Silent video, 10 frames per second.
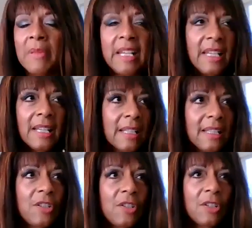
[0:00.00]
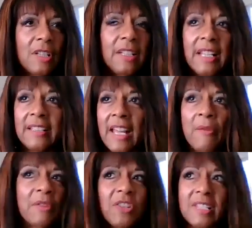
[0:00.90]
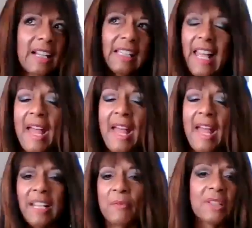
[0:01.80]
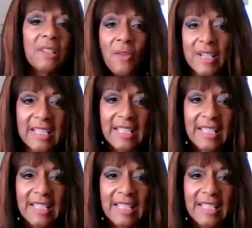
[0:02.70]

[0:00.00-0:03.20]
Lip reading: immediately stood and they were just clapping. They were so